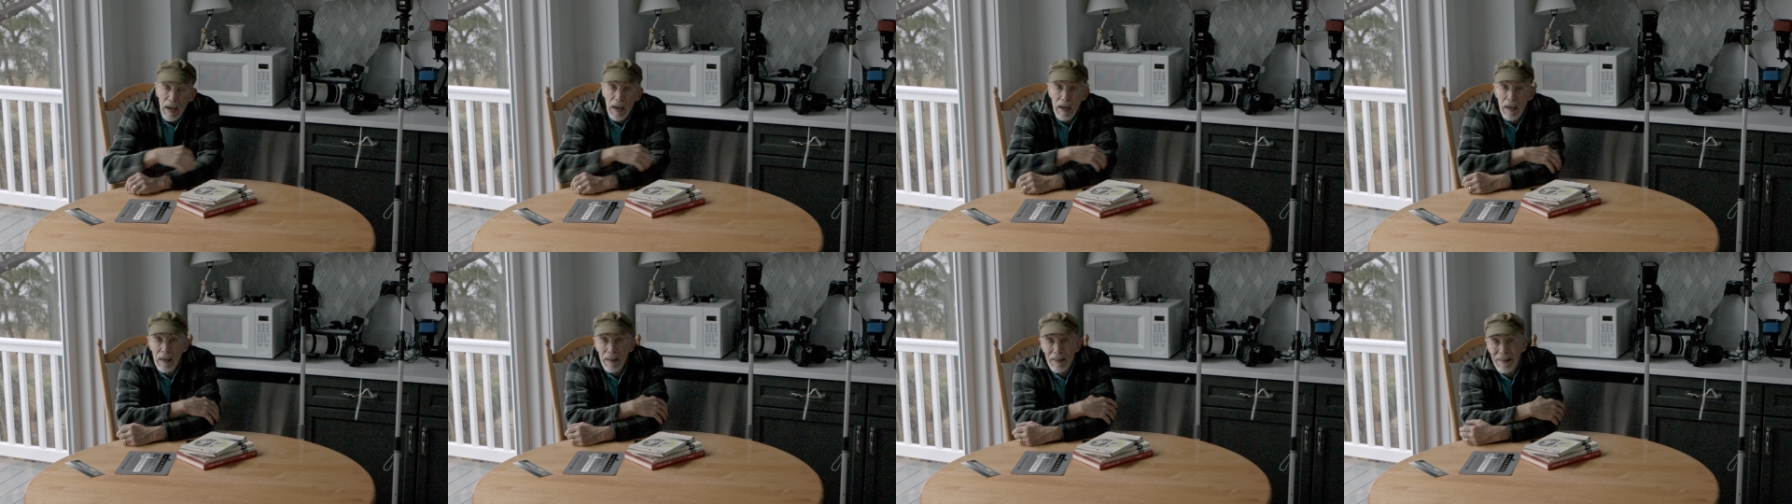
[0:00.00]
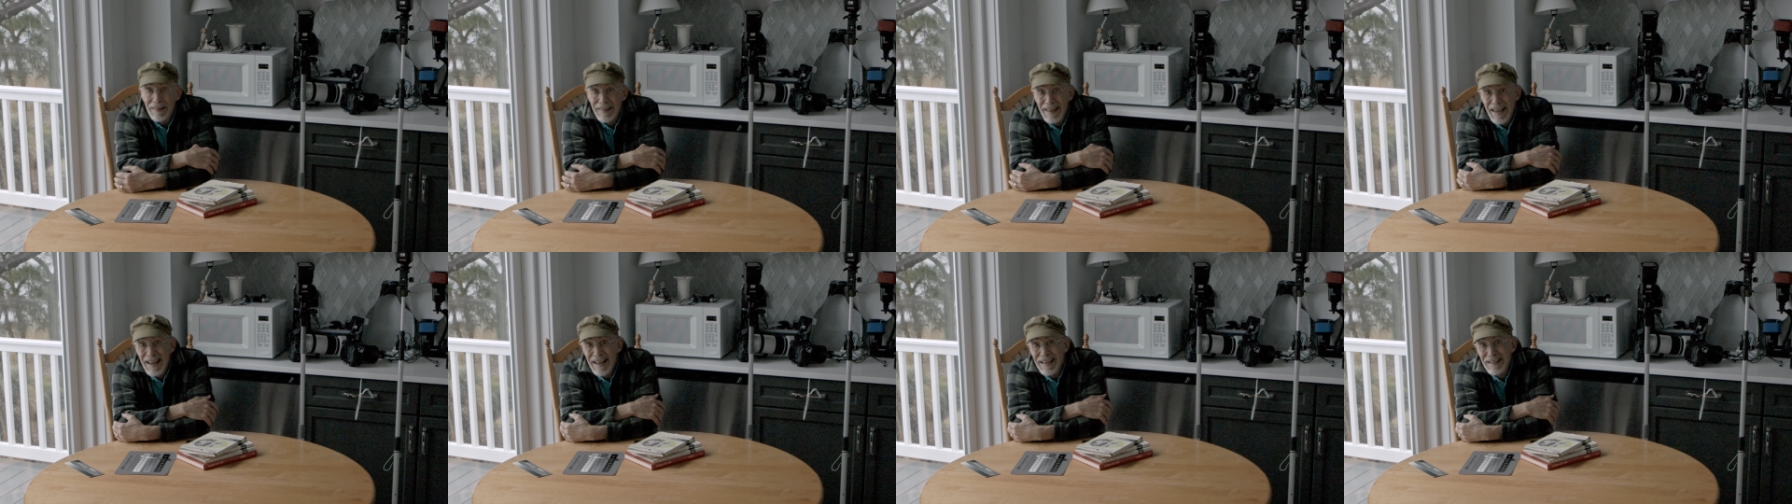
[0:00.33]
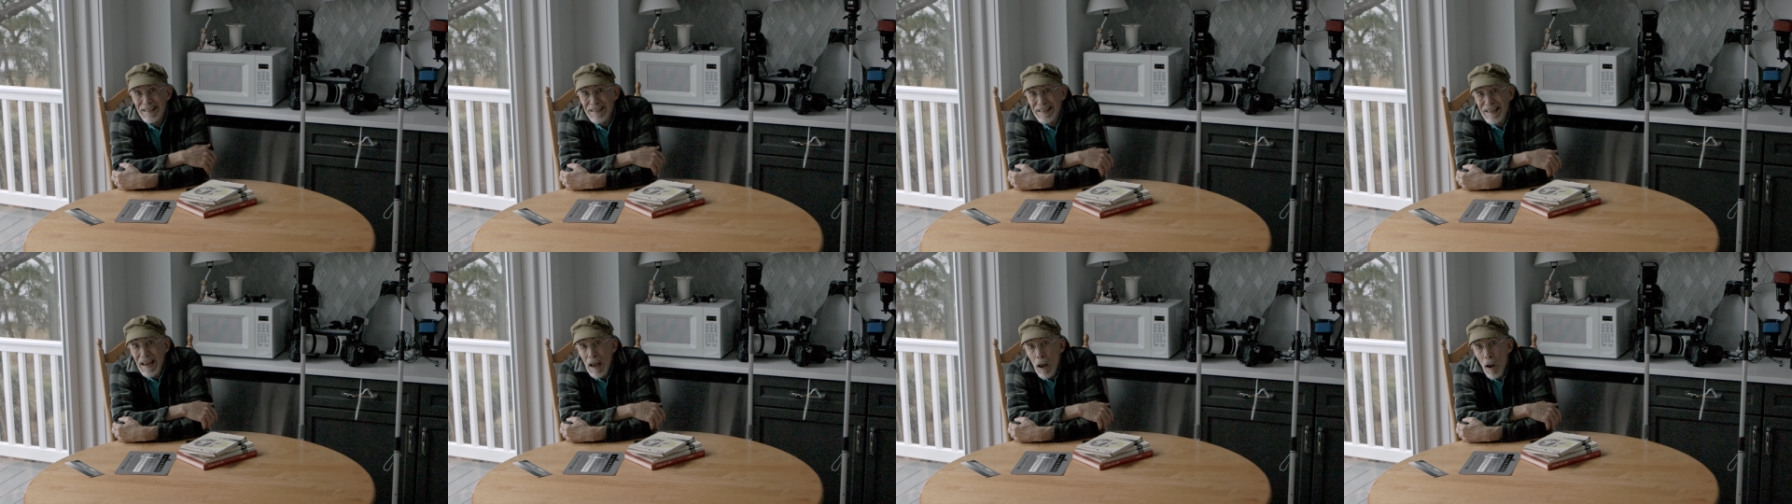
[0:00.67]
and
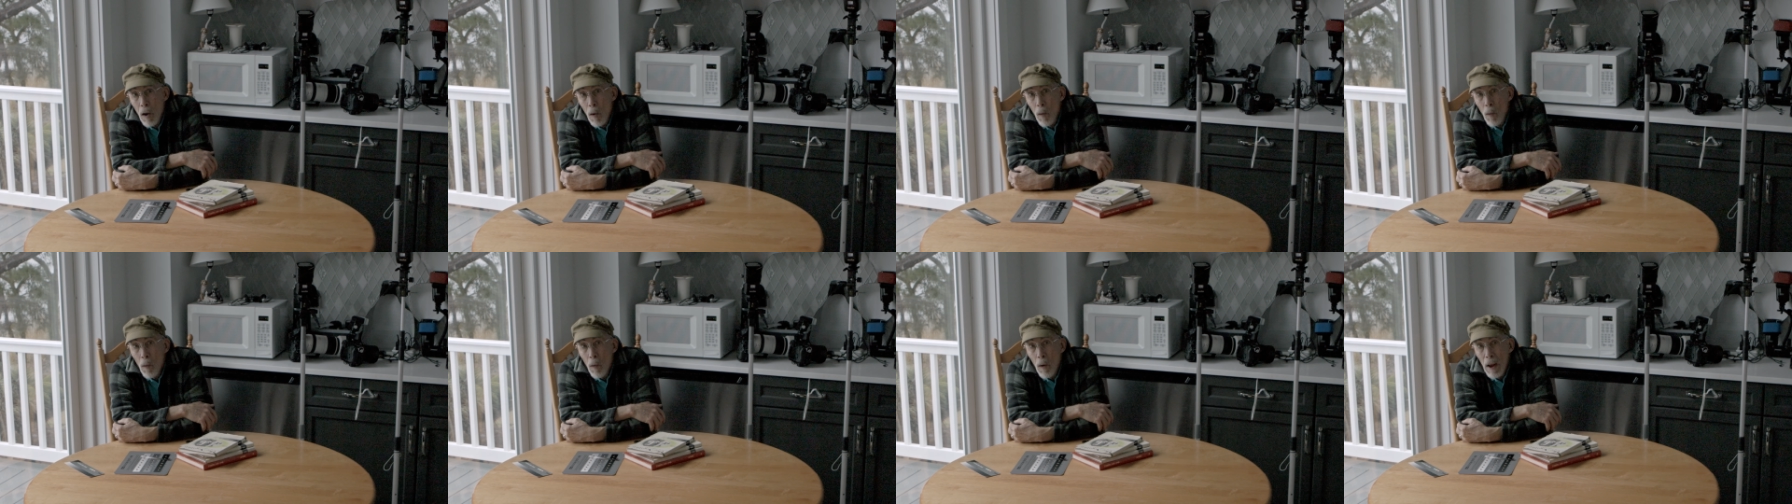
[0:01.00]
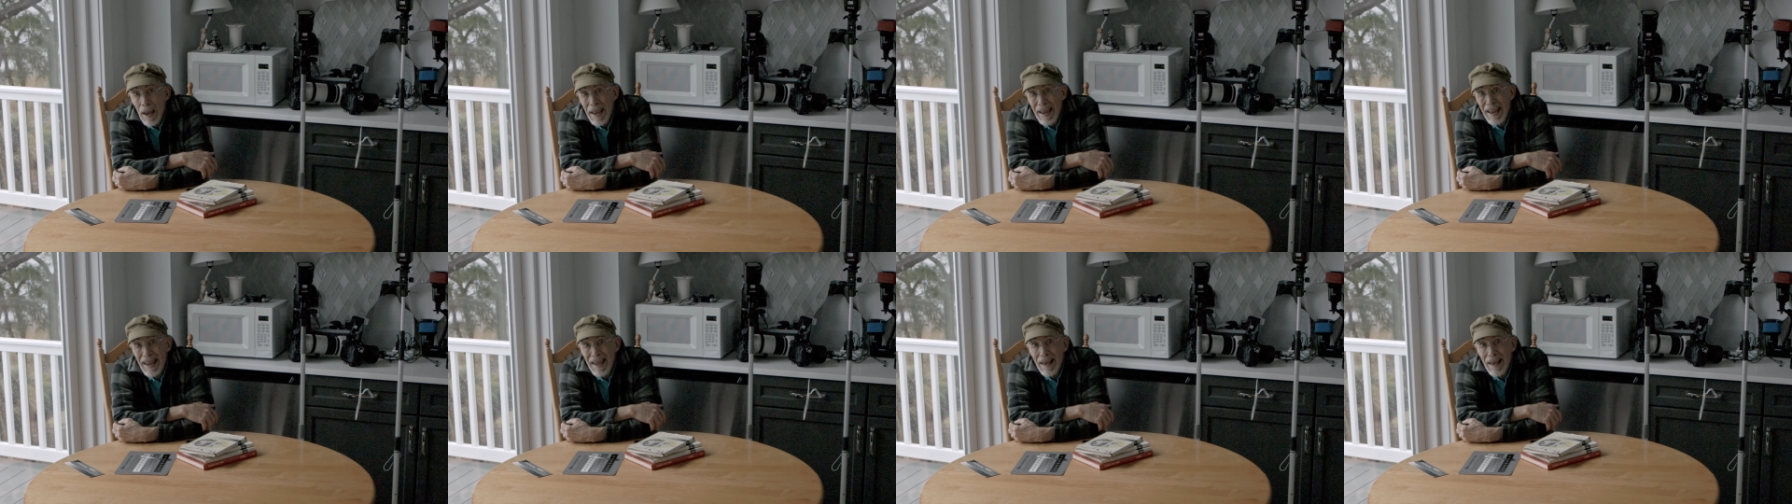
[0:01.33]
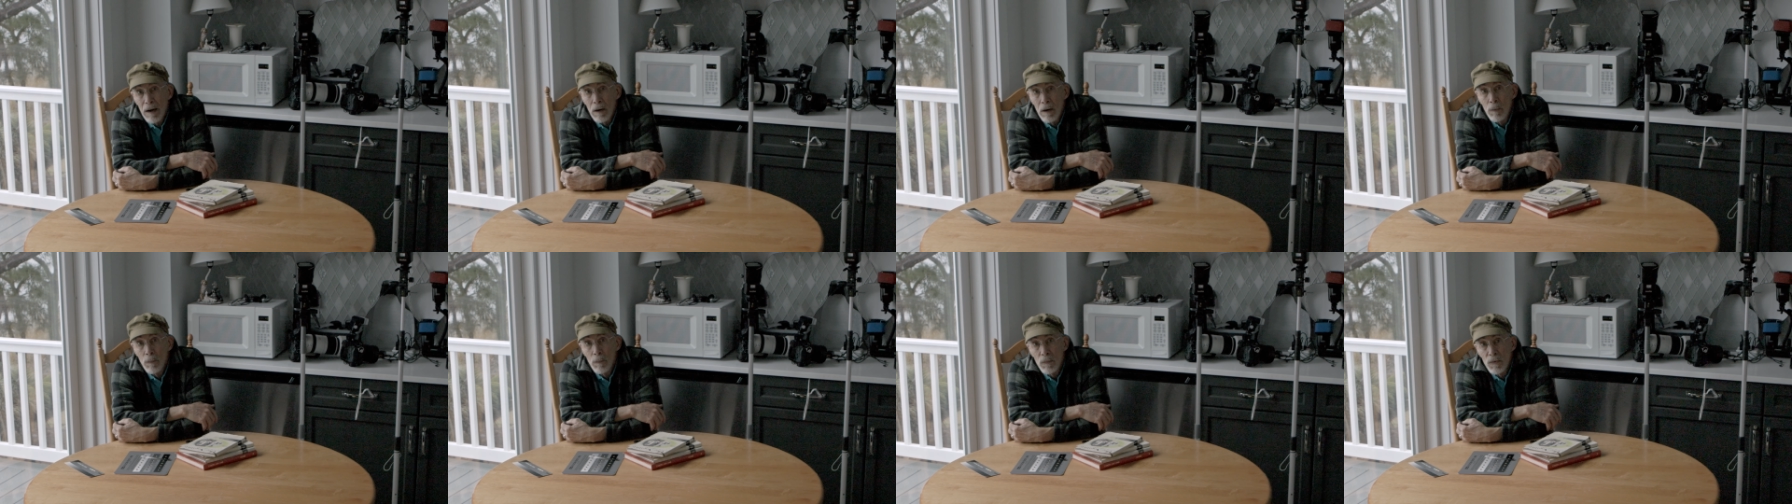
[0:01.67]
that's how
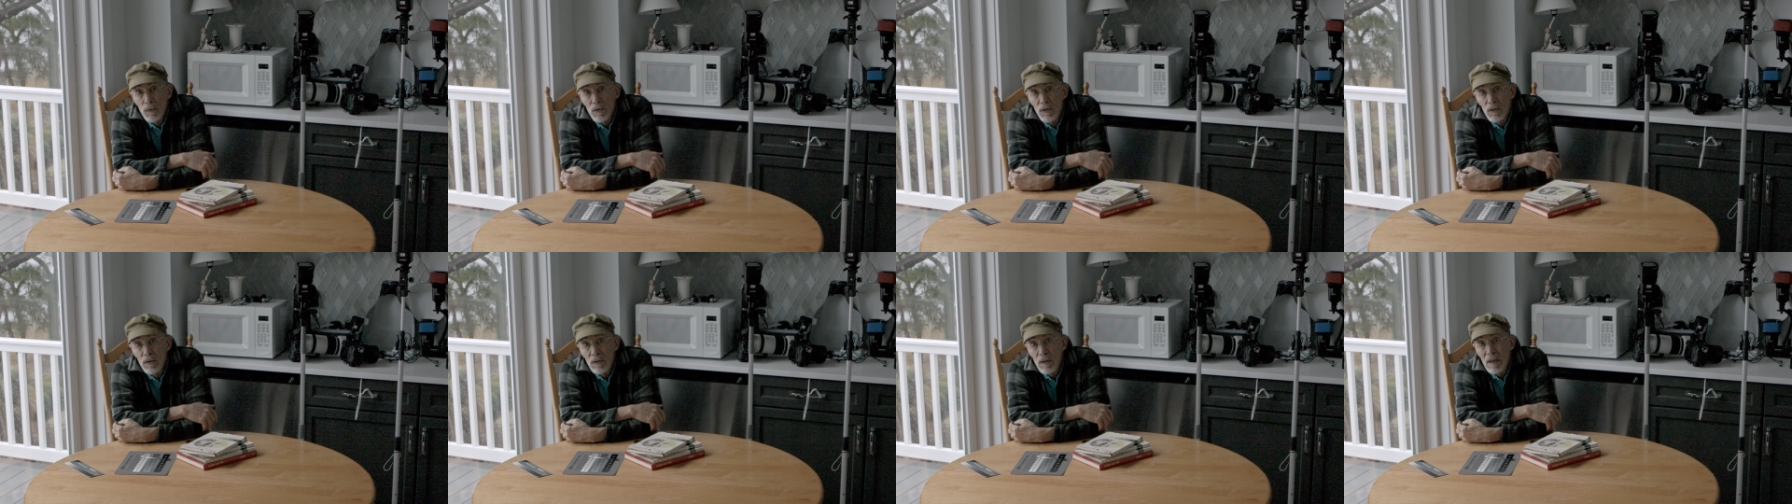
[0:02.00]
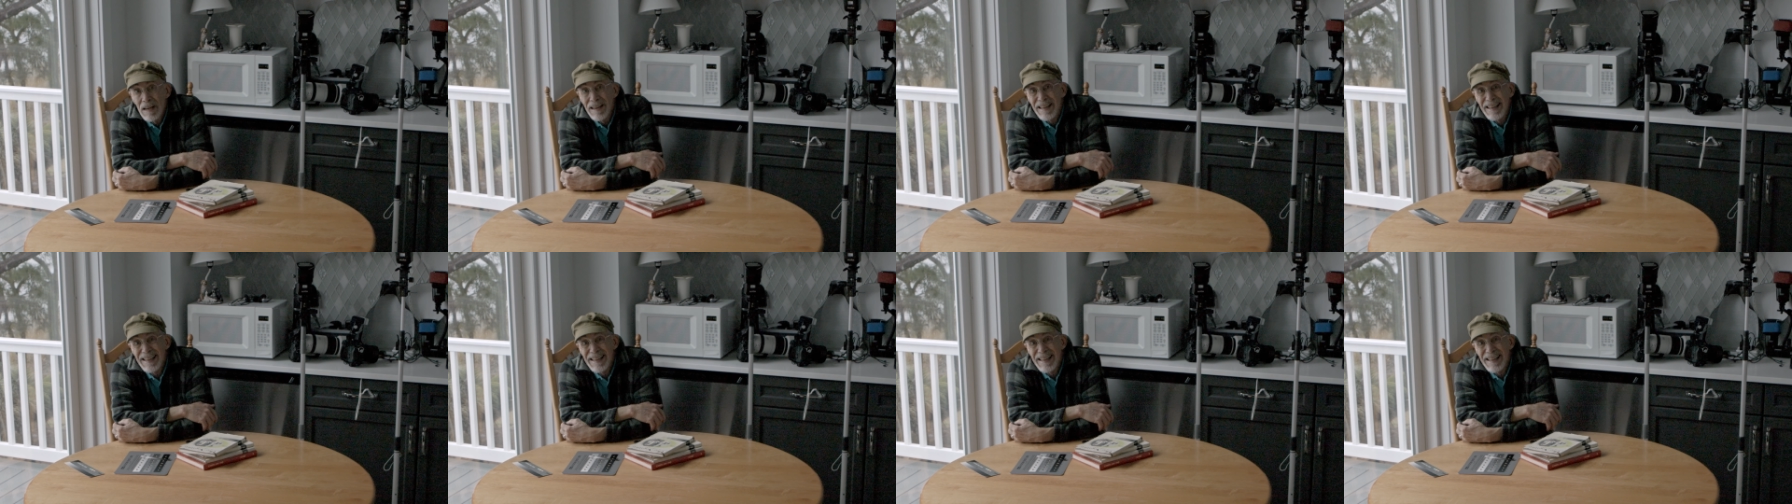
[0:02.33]
Adams